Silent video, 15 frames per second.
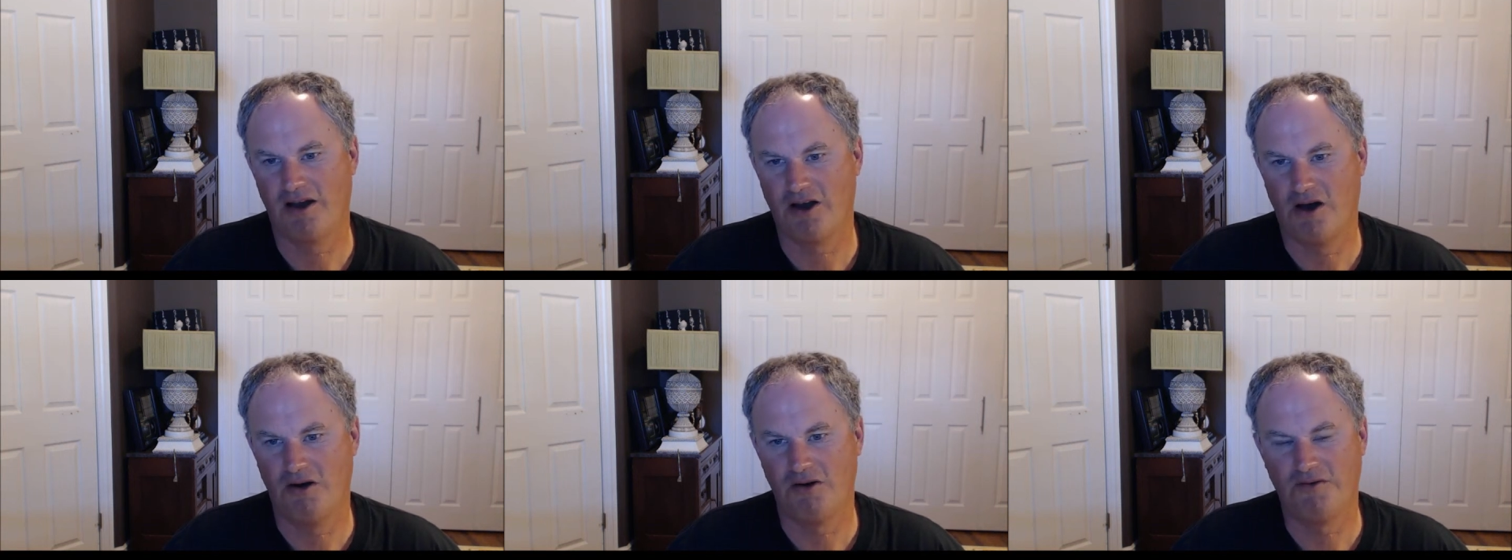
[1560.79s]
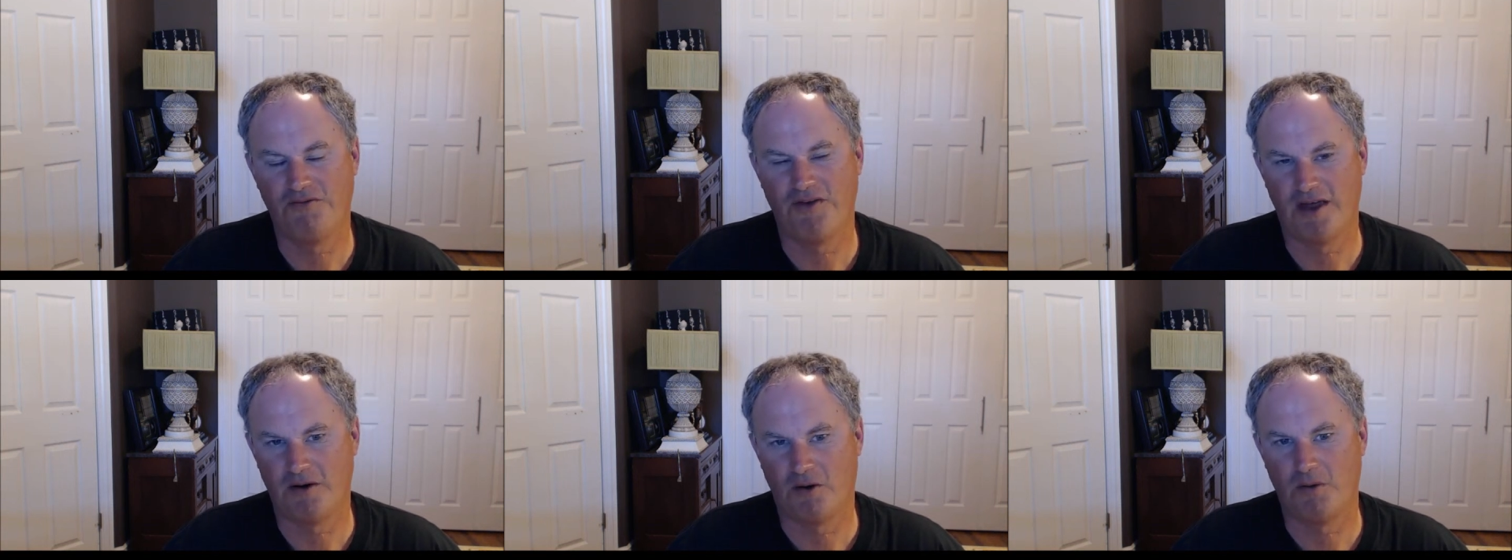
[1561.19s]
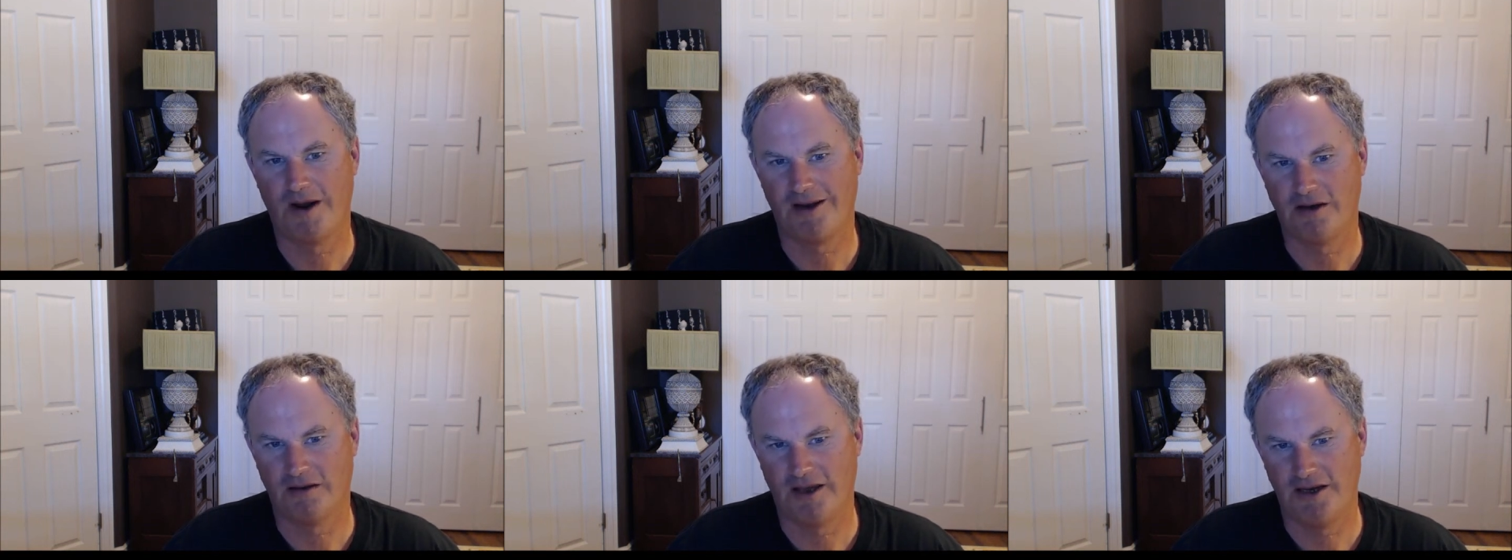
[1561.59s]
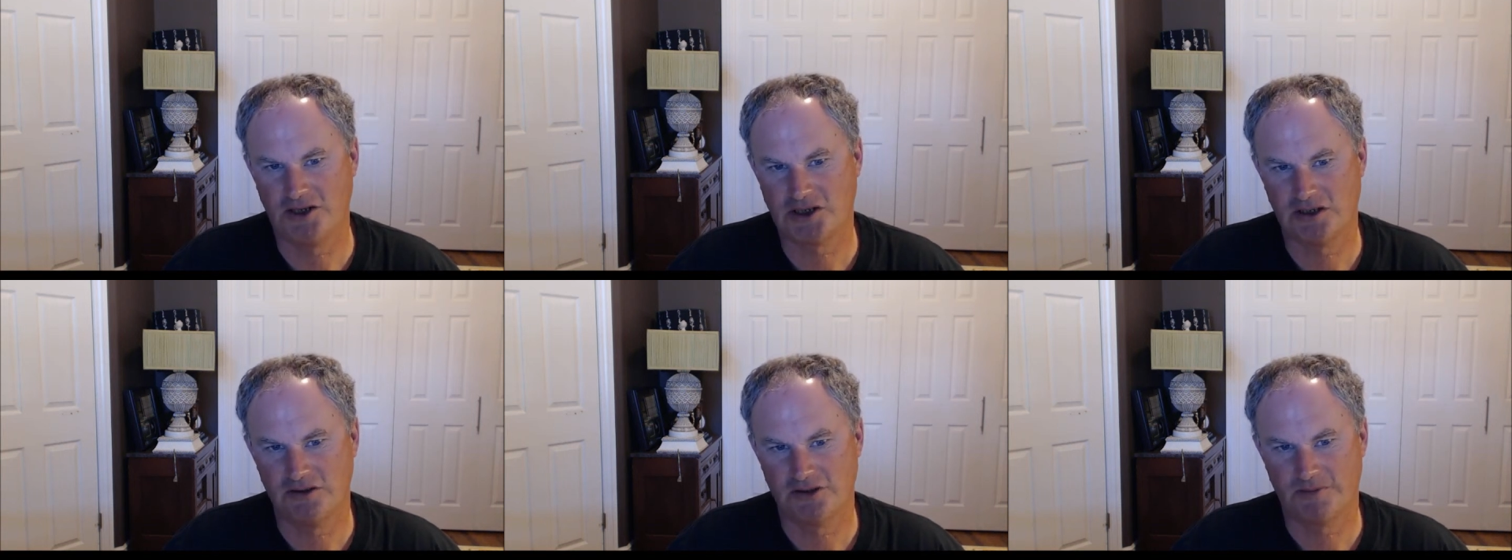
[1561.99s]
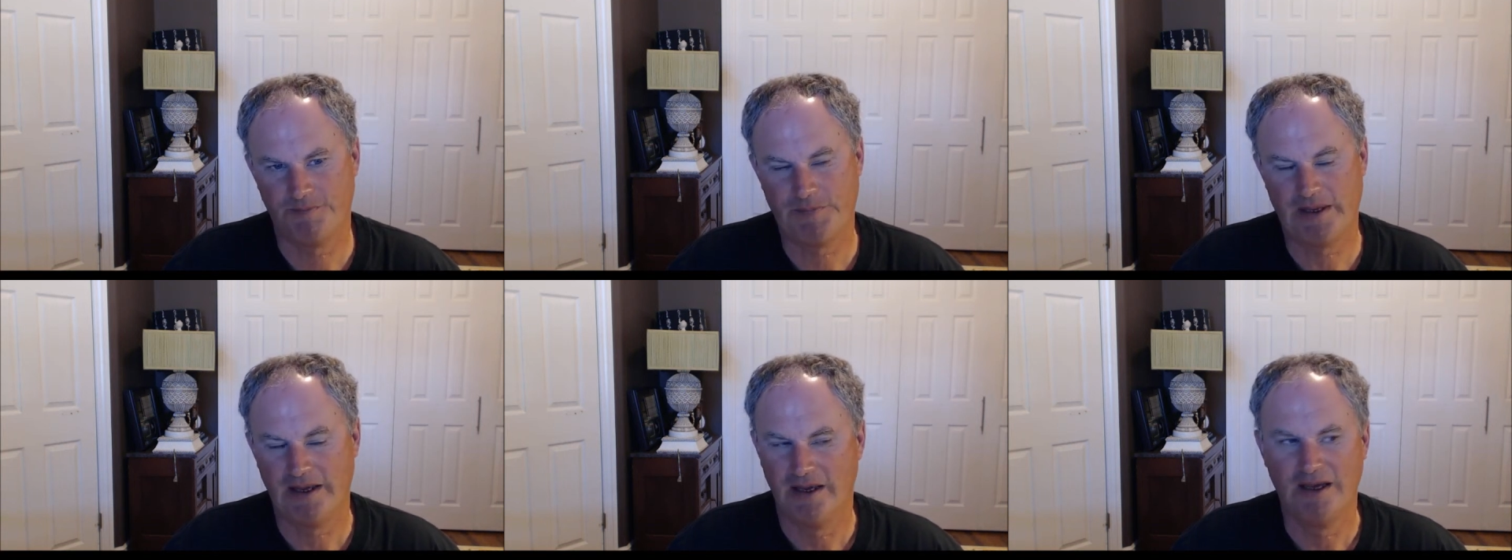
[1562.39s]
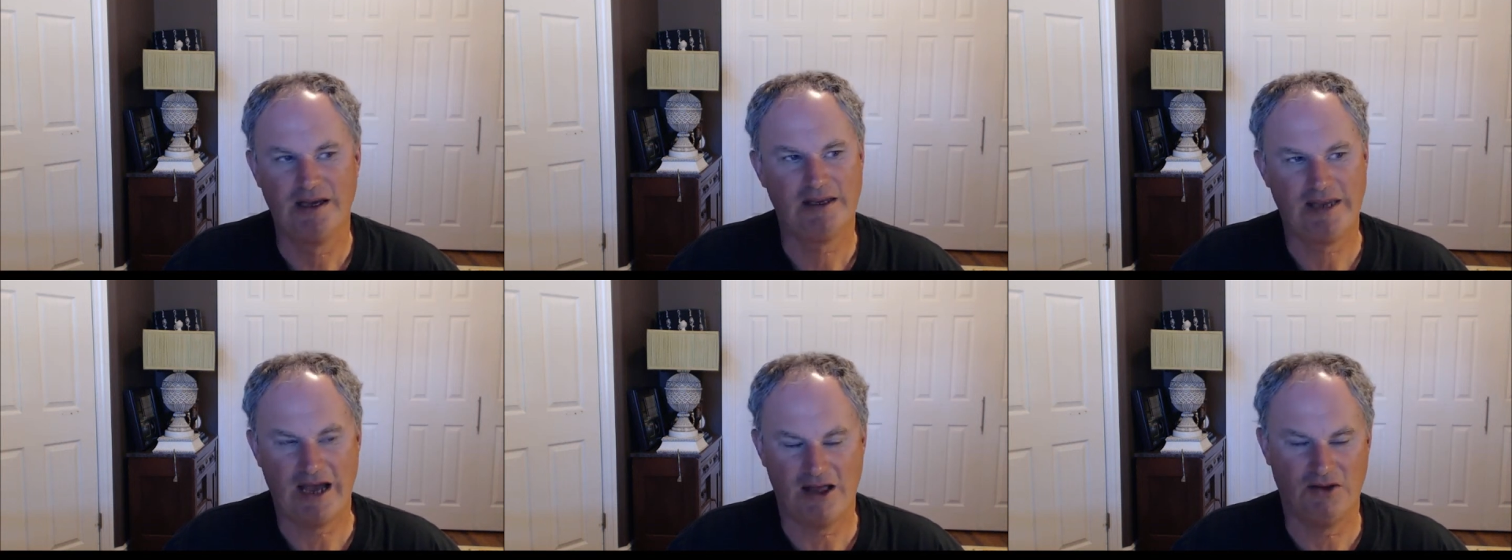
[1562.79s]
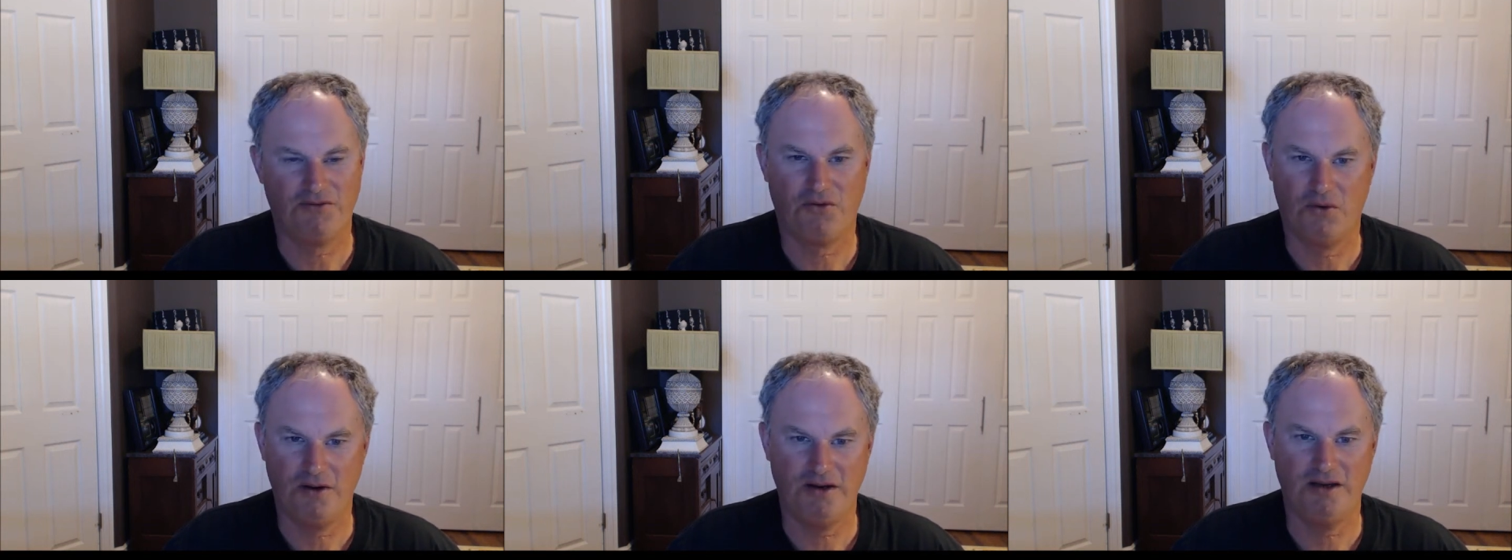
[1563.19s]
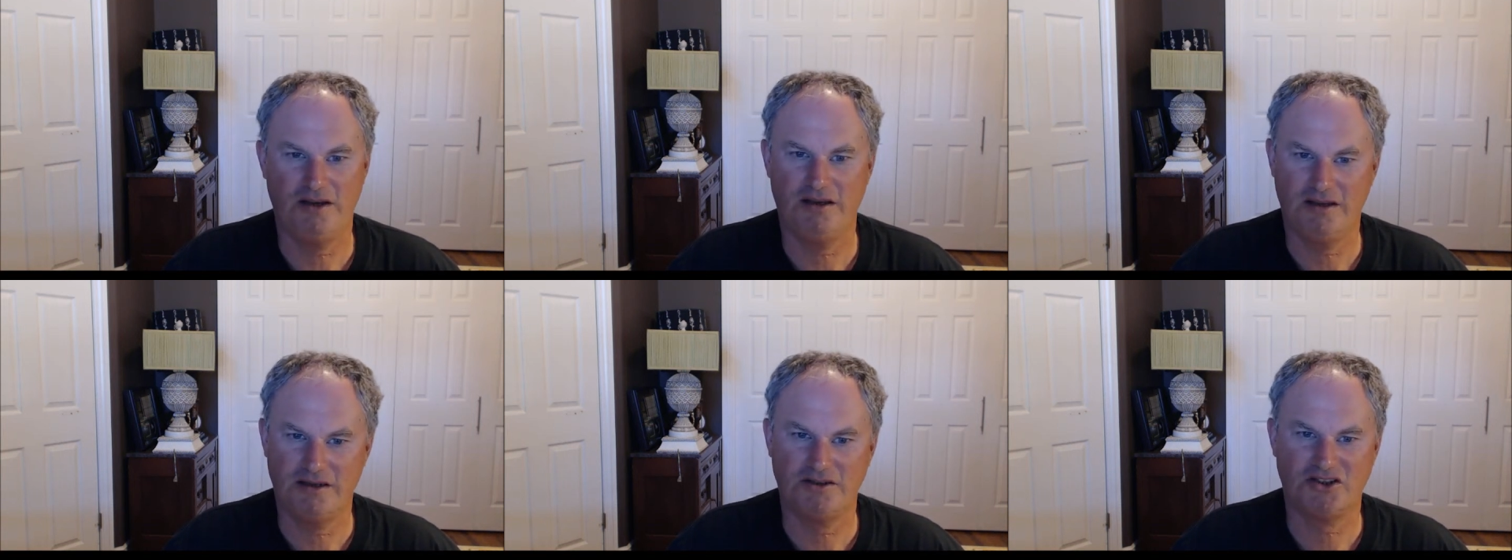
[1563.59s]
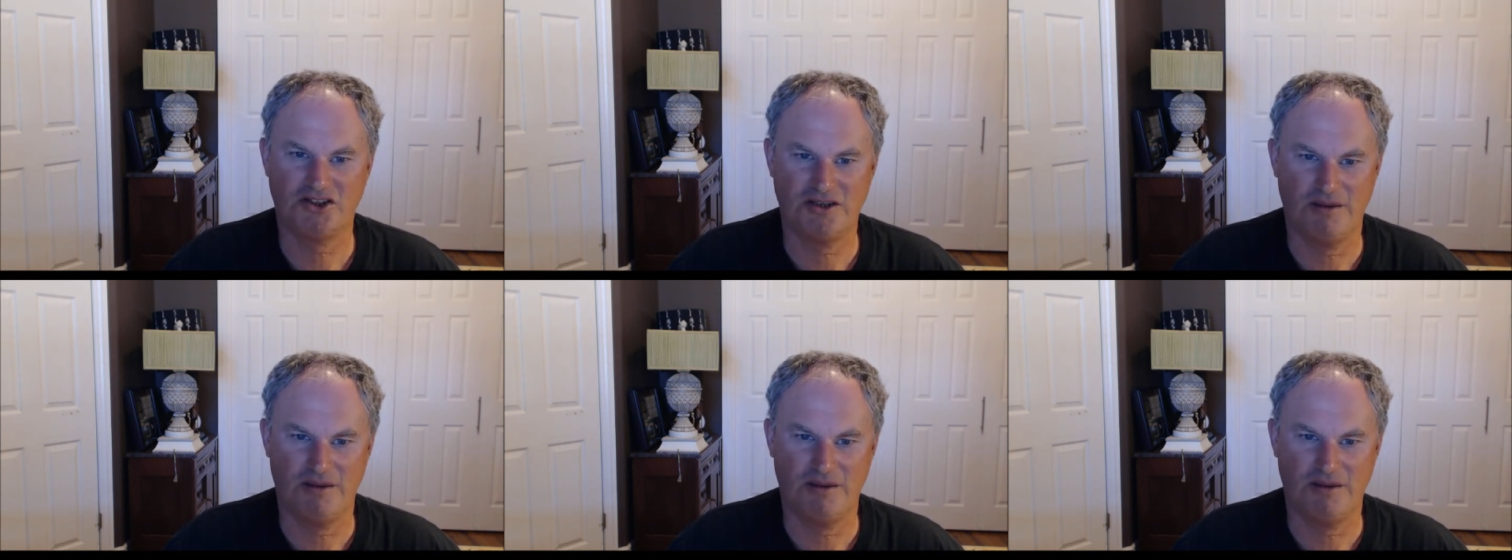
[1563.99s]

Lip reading: Code of Federal Regulations. California is